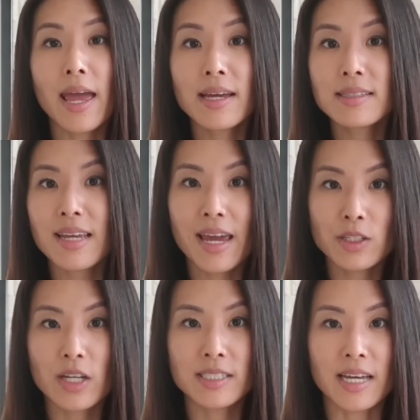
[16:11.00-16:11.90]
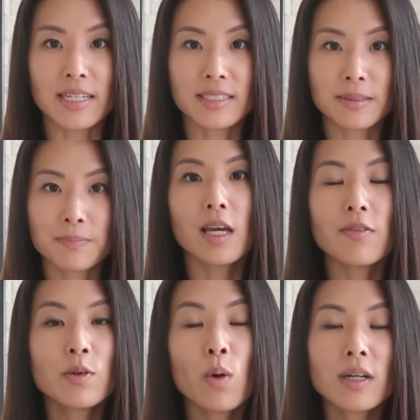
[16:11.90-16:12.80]
and HSAs.
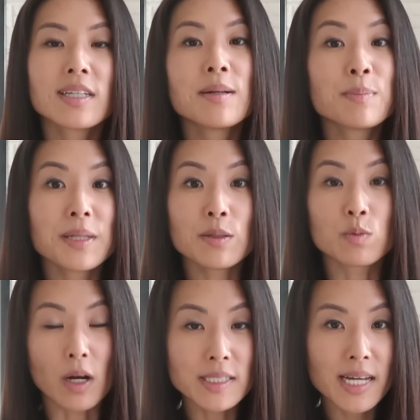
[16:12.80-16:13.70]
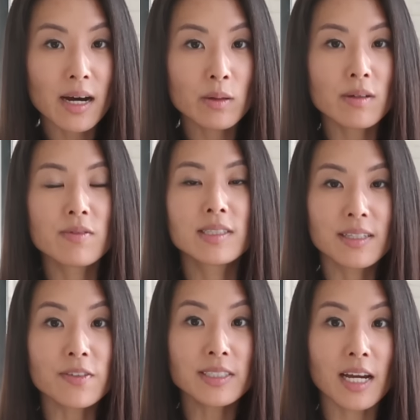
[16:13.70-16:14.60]
If you want a complete rundown of the
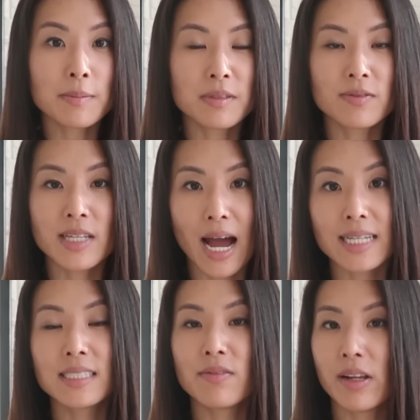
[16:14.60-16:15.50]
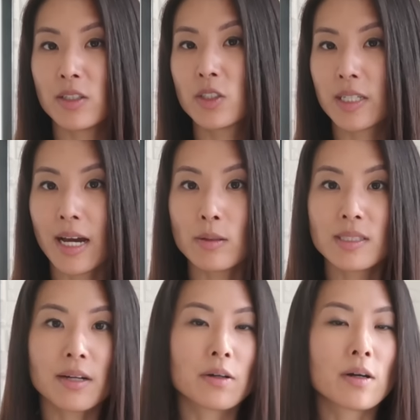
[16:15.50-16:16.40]
different types of tax-advantaged accounts
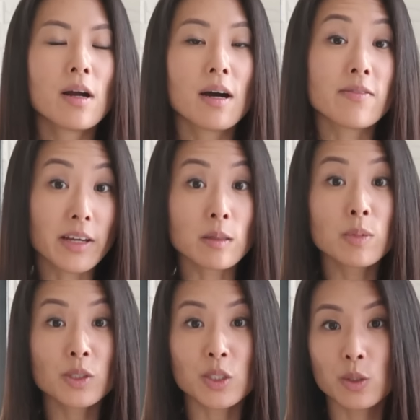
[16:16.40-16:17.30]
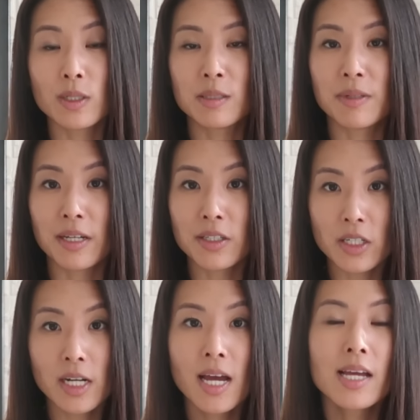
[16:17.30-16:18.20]
that are available to you as a beginner,
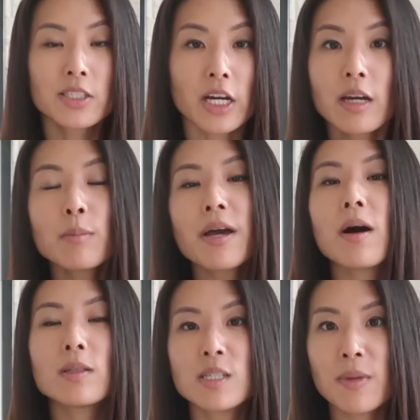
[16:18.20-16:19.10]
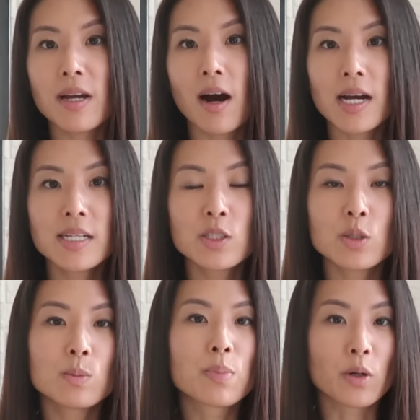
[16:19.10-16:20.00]
check out my ultimate guide
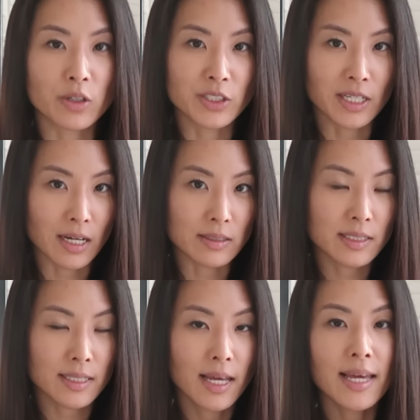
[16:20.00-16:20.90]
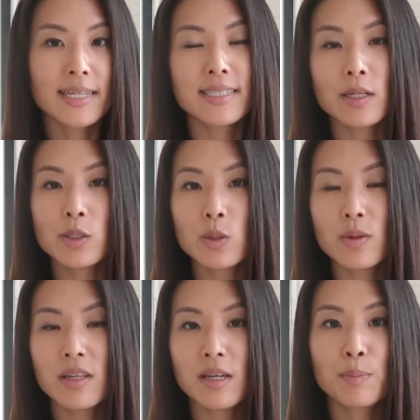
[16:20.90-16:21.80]
to brokerage accounts. It tells you
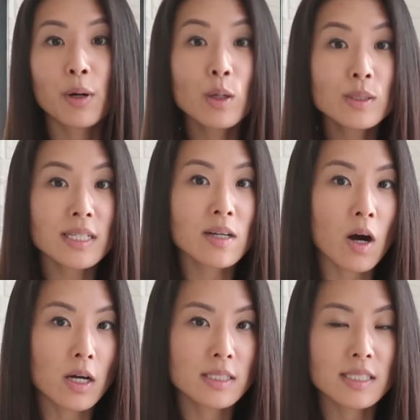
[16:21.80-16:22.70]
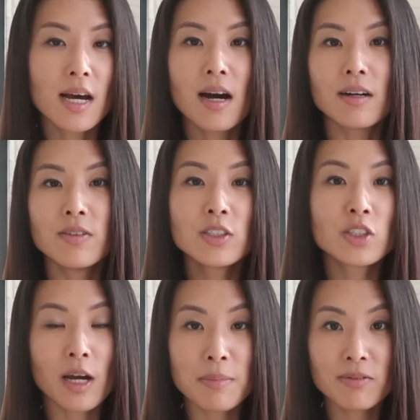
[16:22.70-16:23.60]
the pros and cons of each
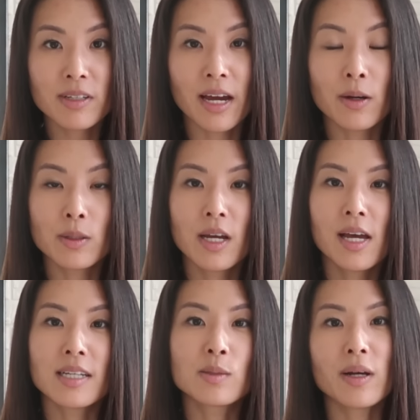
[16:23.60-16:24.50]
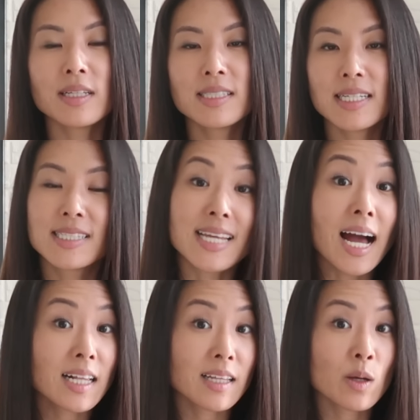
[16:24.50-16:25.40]
type of account, as well as
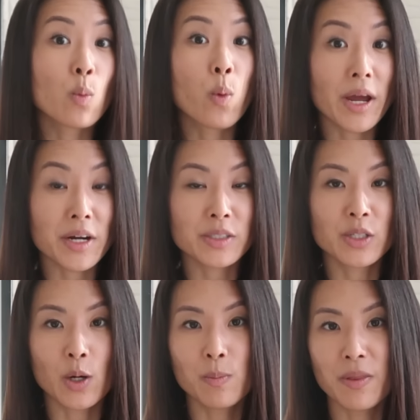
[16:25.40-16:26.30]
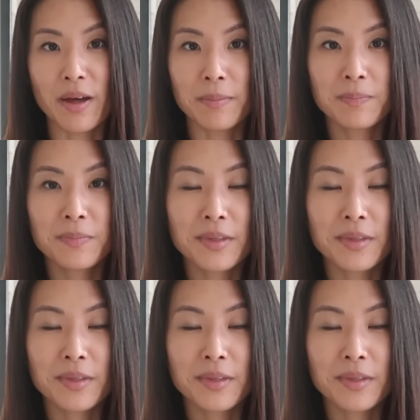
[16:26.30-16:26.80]
exactly where to open them.